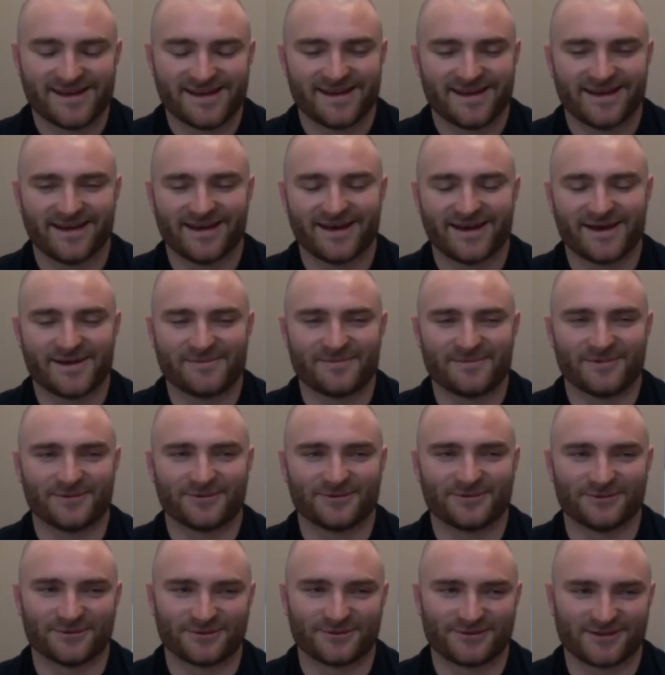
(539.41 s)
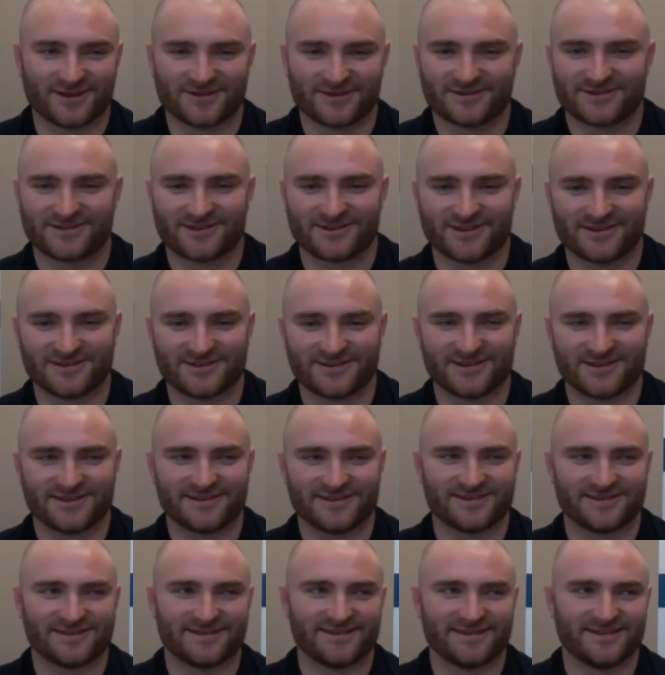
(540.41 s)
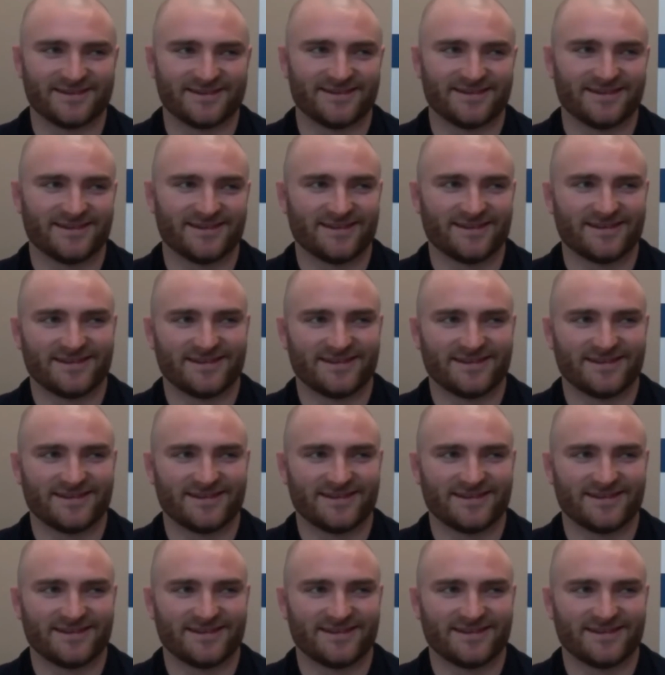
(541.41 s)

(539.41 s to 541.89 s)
There was no touch judges, and